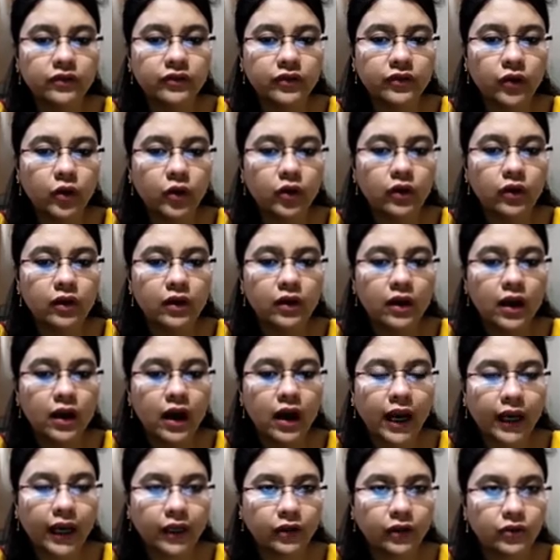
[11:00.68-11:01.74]
4
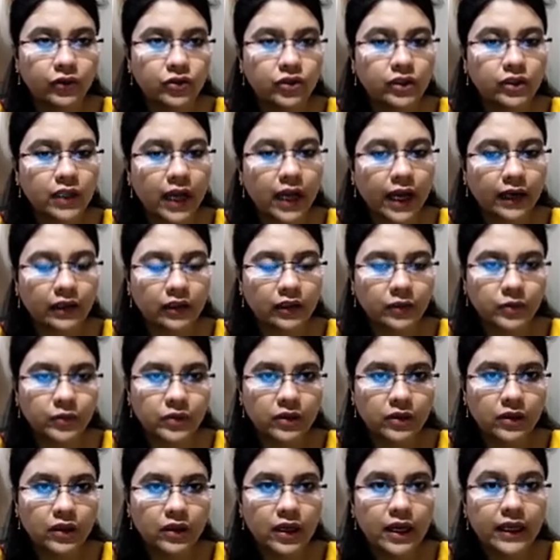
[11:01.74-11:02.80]
hydrogen atoms
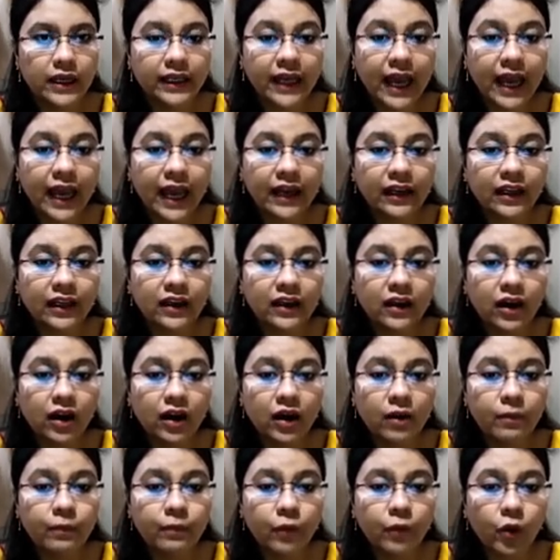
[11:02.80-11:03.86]
carrying a
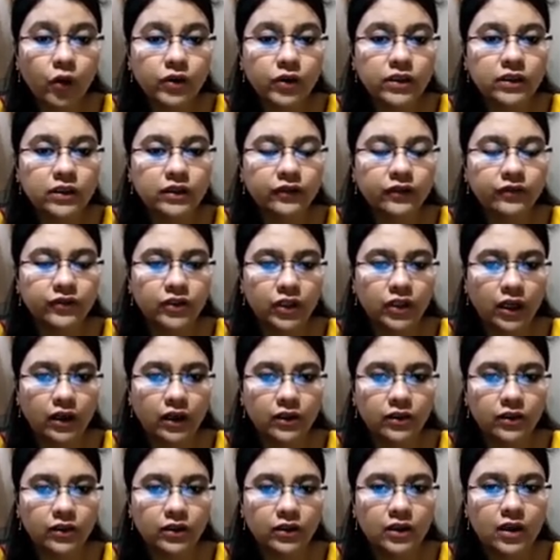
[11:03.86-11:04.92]
positive charge.
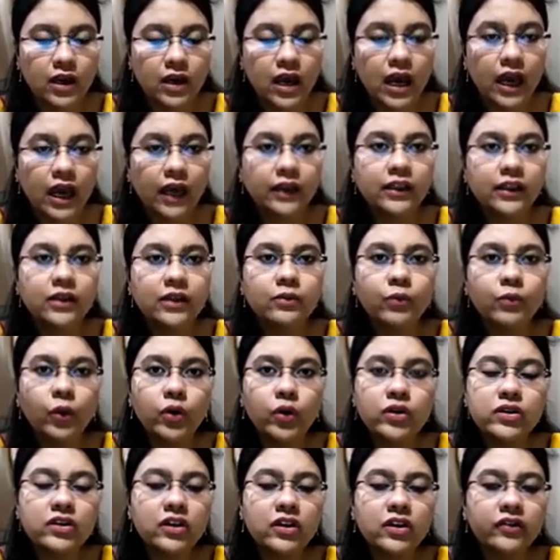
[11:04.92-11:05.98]
And in
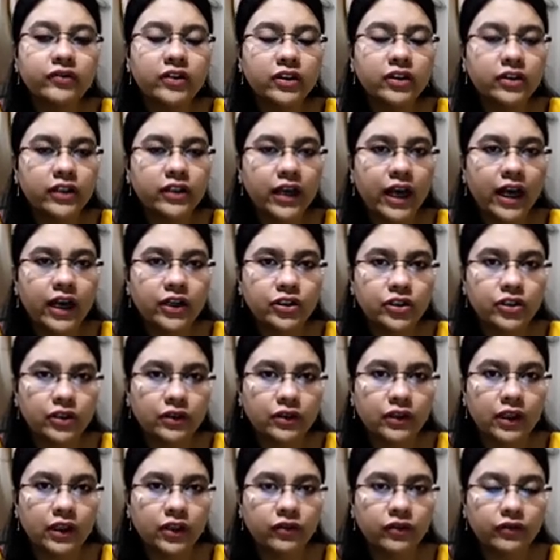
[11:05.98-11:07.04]
most of the reaction
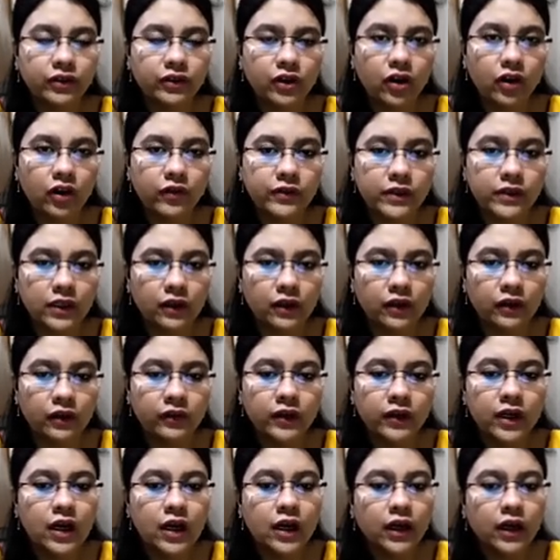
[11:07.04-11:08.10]
that we observe,
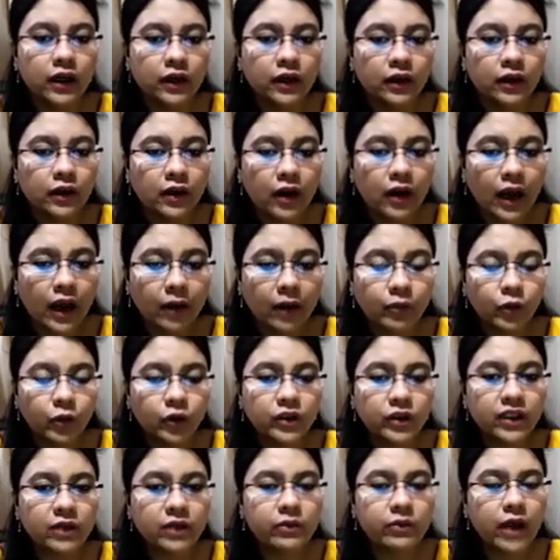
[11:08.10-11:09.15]

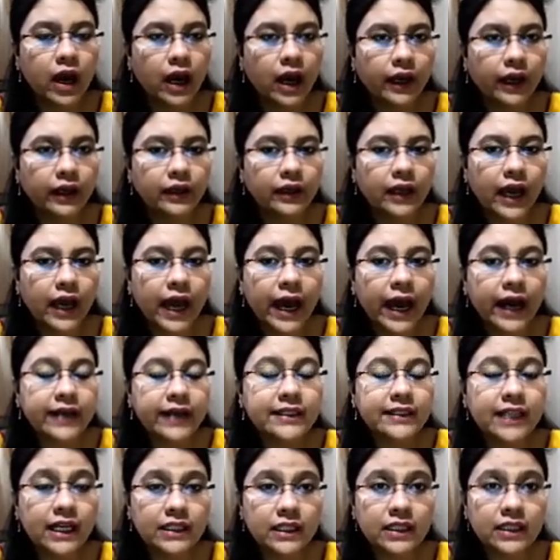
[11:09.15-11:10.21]
ammonium ion acts
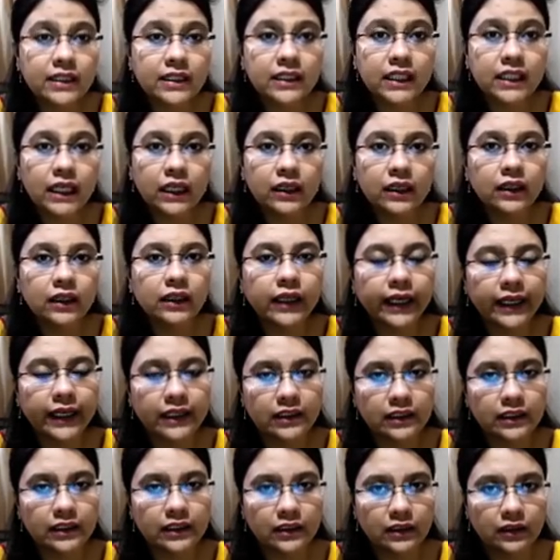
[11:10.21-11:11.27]
as a single
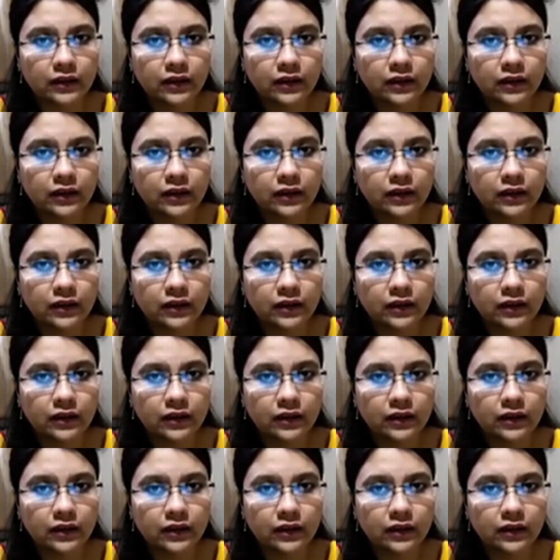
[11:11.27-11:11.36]
entity.